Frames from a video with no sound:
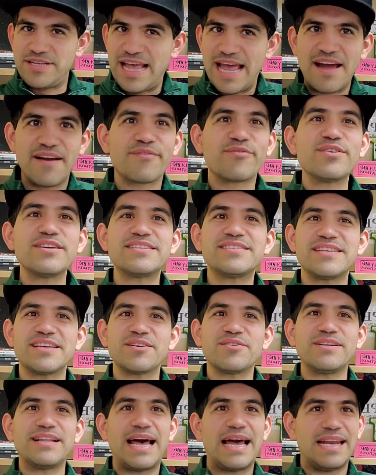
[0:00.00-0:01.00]
every
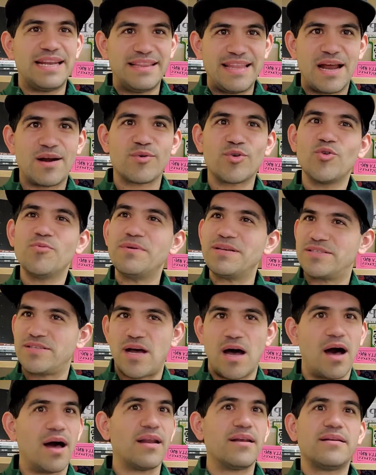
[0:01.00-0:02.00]
single light in that room is
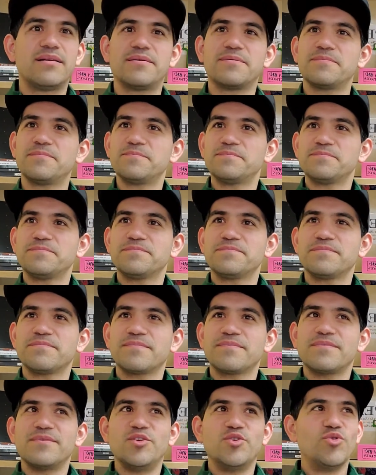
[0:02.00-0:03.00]
on.
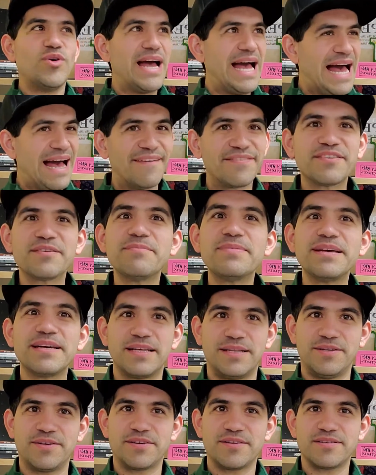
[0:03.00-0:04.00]
You have to be
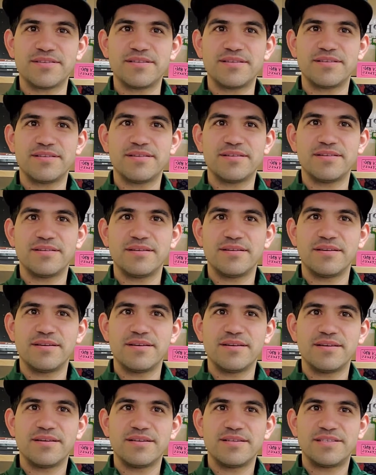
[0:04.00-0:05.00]
alert.
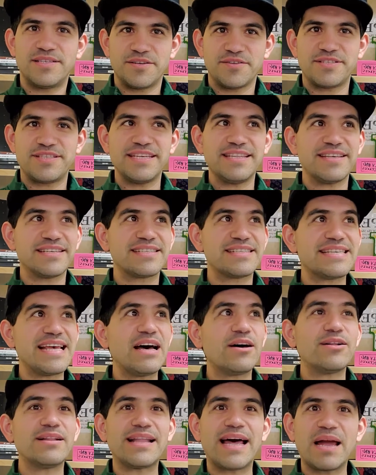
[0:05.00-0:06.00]
Seriously, this is
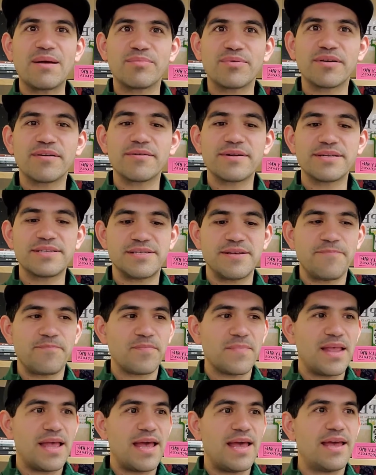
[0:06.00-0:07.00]
how libraries
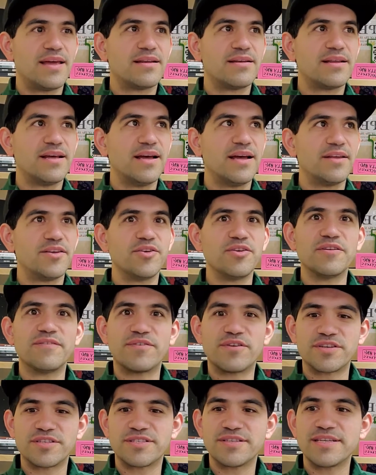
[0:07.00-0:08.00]
and
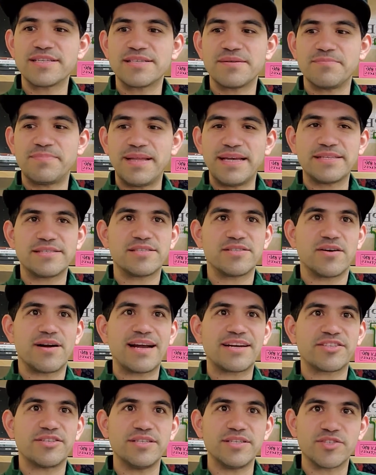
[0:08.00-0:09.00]
universities and places are
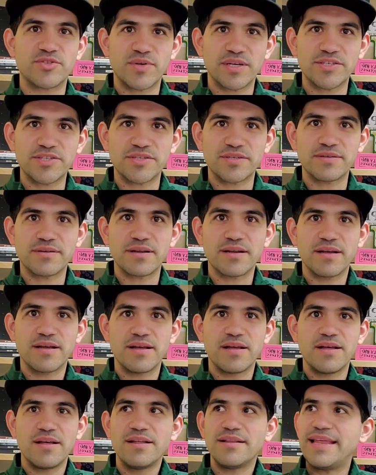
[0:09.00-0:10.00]
actually structured.
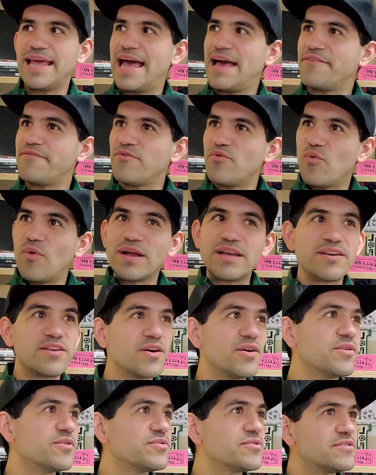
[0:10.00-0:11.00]
They have
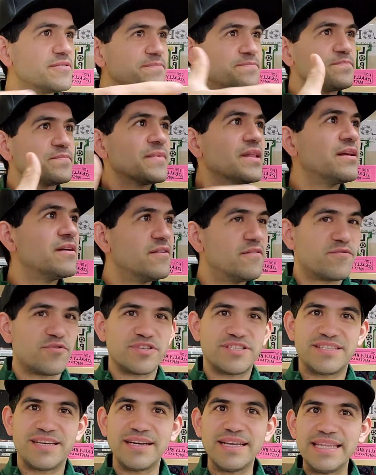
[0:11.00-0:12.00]
windows for
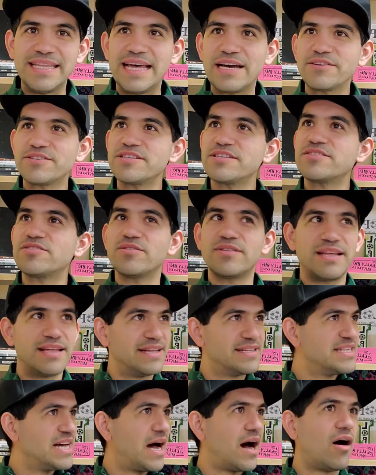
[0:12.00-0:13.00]
study lounges, so
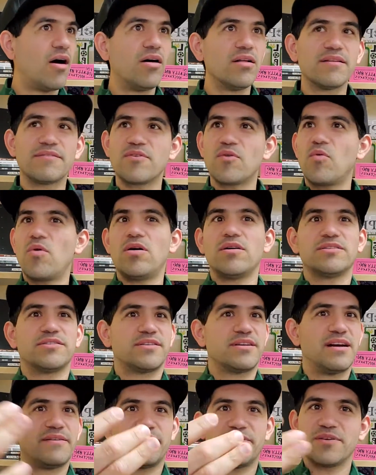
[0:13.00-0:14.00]
all of the walls are
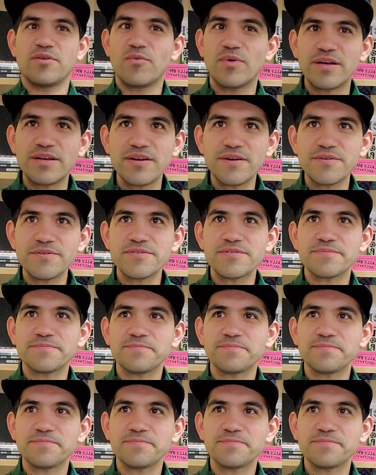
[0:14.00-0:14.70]
covered in windows.